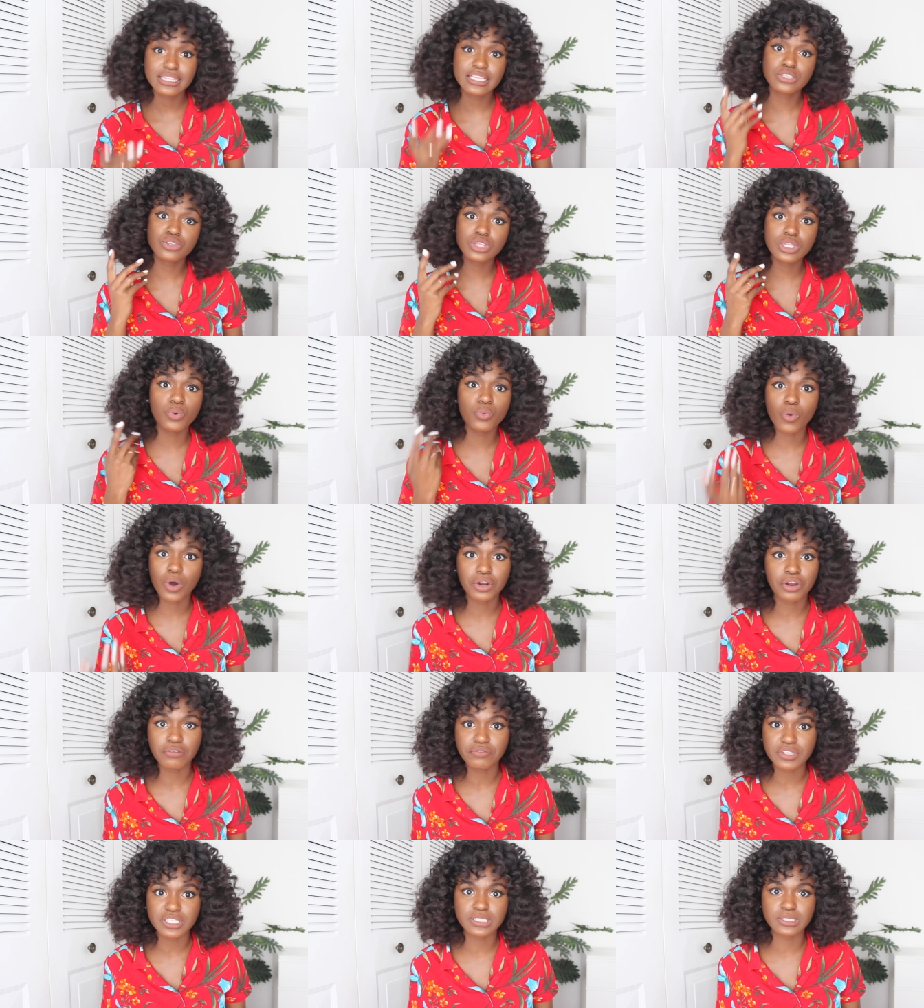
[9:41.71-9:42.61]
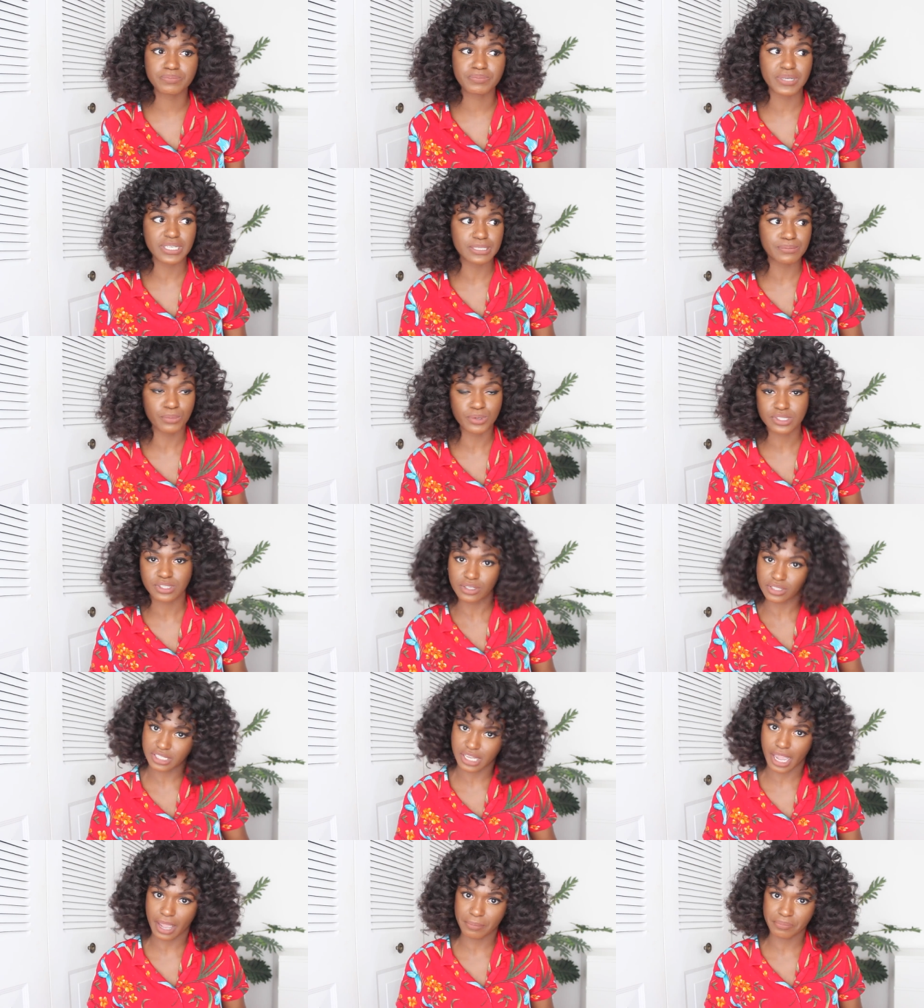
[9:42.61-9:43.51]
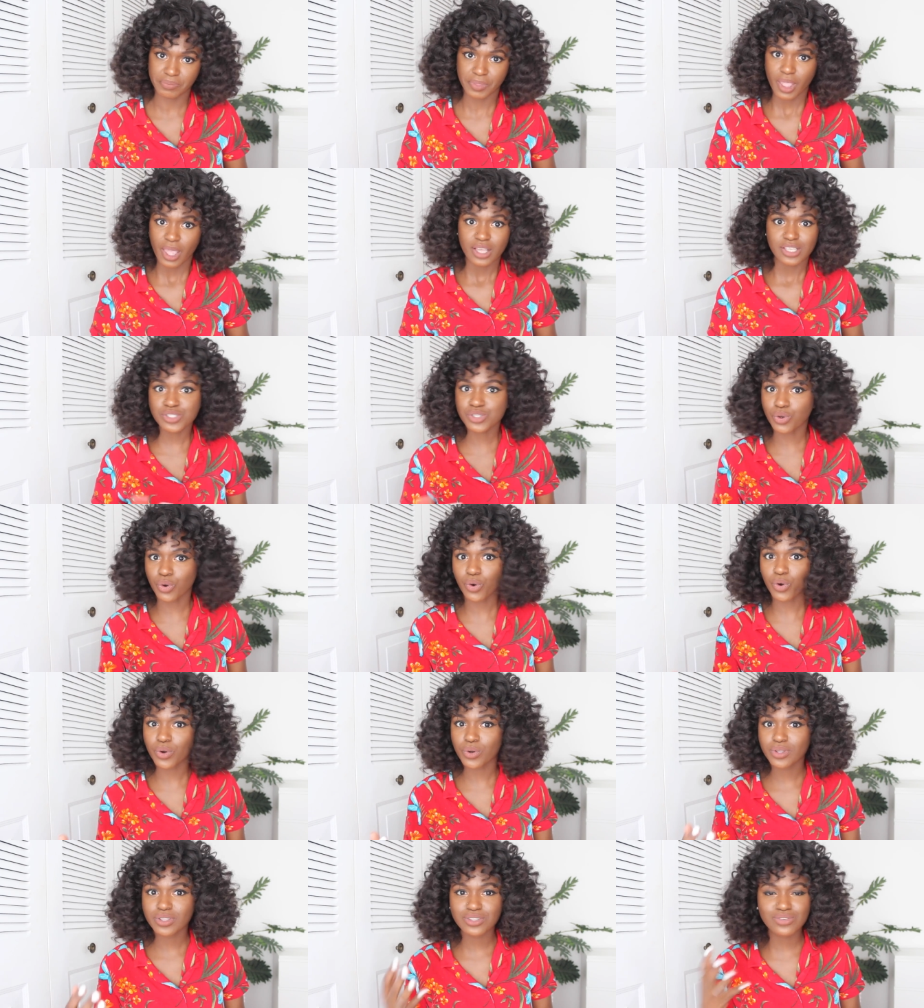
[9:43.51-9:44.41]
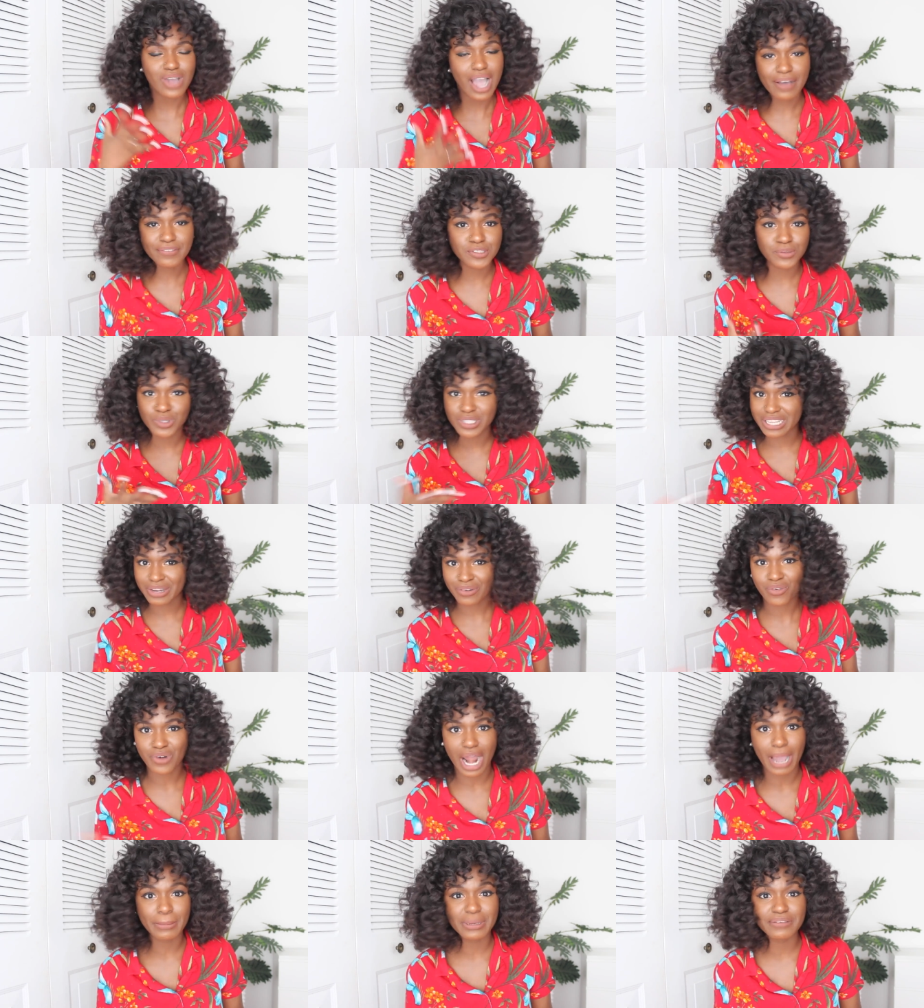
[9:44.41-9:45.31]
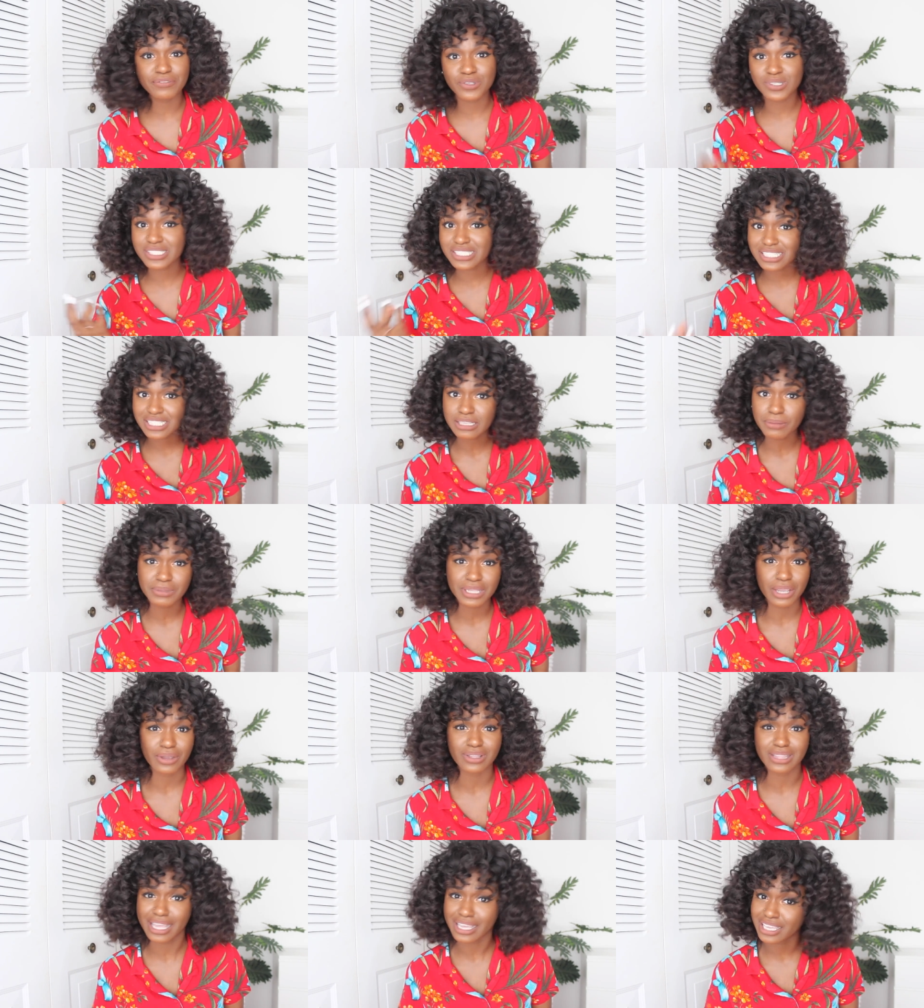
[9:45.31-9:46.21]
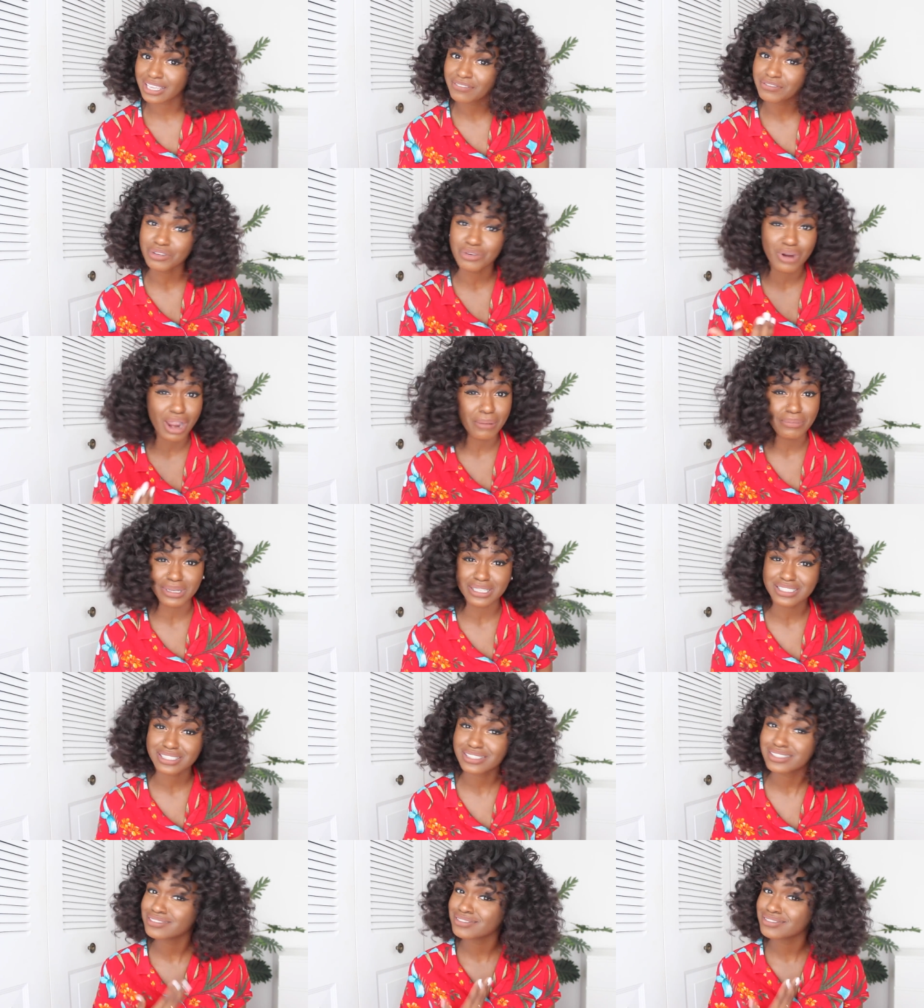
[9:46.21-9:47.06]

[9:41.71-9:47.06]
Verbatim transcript: there's only one of each piece most of the time, so you have to grab it. If you see something and you like it, you have to grab it.